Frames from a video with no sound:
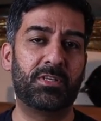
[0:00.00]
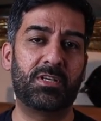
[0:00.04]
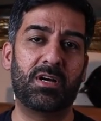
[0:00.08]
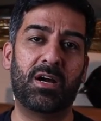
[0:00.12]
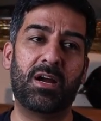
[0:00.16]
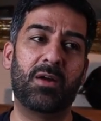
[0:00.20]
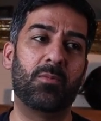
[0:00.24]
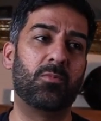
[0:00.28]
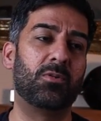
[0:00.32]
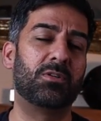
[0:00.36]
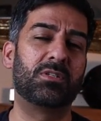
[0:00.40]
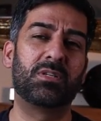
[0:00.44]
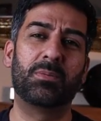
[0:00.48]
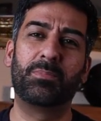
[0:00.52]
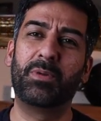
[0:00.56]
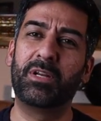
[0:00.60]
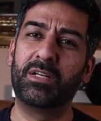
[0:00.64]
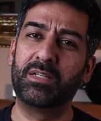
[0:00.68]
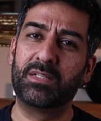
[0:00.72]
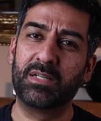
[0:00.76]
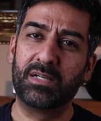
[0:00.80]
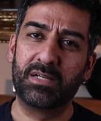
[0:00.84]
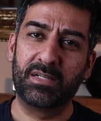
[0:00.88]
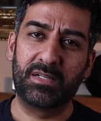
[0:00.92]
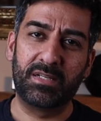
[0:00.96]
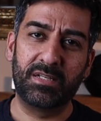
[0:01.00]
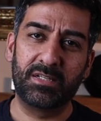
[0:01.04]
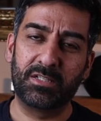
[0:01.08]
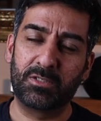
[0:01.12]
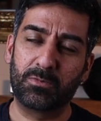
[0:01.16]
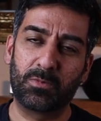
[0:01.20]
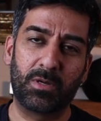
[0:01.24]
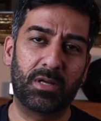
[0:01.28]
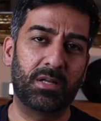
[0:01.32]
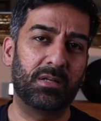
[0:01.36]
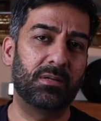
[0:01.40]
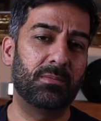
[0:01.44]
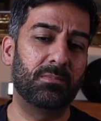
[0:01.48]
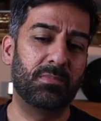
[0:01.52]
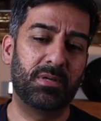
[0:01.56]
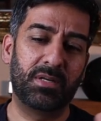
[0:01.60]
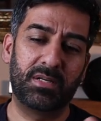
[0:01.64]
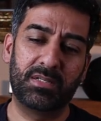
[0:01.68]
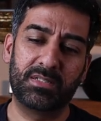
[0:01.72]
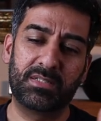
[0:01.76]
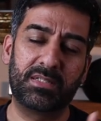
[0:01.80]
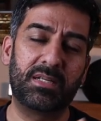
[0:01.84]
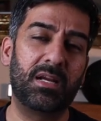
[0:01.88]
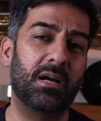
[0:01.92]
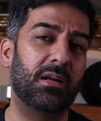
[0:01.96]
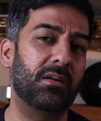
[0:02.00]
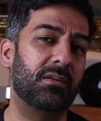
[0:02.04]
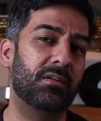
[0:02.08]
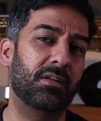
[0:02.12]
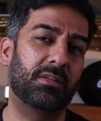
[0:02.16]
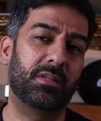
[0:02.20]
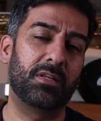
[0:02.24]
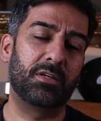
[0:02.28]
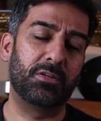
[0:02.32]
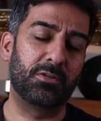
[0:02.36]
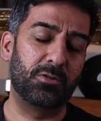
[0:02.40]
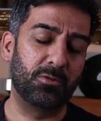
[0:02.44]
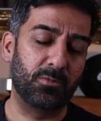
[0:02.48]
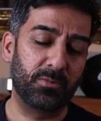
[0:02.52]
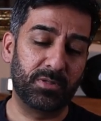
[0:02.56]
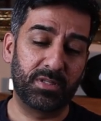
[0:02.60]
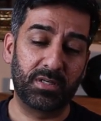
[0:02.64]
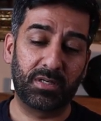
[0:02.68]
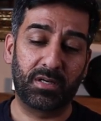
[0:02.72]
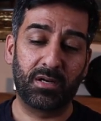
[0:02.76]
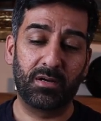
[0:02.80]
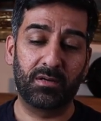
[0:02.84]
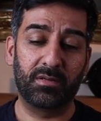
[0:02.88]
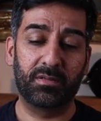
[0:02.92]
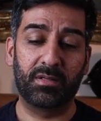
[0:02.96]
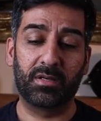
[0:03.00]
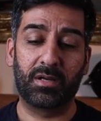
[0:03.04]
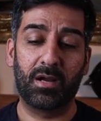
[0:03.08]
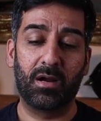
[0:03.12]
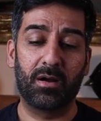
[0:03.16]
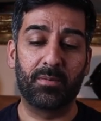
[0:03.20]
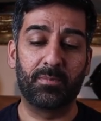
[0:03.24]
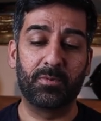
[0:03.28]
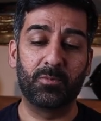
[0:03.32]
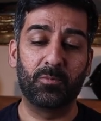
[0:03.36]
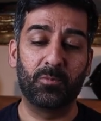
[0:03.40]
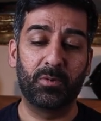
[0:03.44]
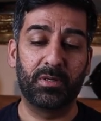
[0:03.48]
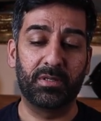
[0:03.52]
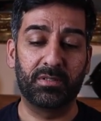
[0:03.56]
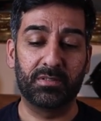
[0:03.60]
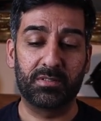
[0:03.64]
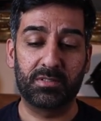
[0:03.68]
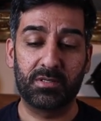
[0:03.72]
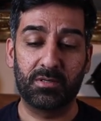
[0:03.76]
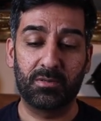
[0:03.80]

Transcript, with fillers: tire was a bit dirty as well, but it's got nothing to do with the, the carbon wheel.